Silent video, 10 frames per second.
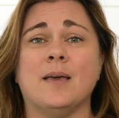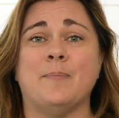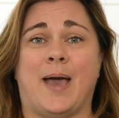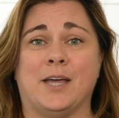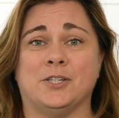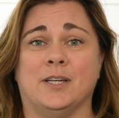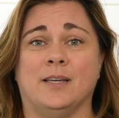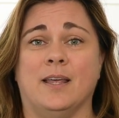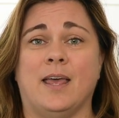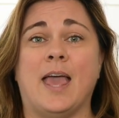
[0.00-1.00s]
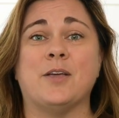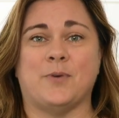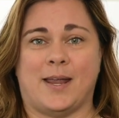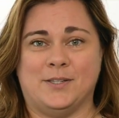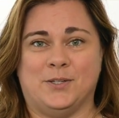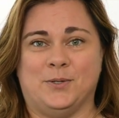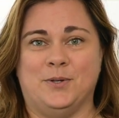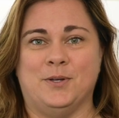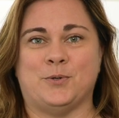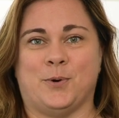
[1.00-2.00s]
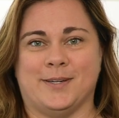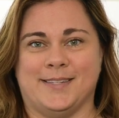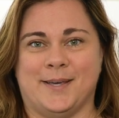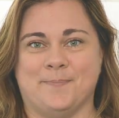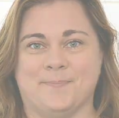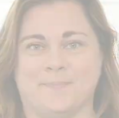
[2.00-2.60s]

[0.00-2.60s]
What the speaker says: compassion and gratitude towards them.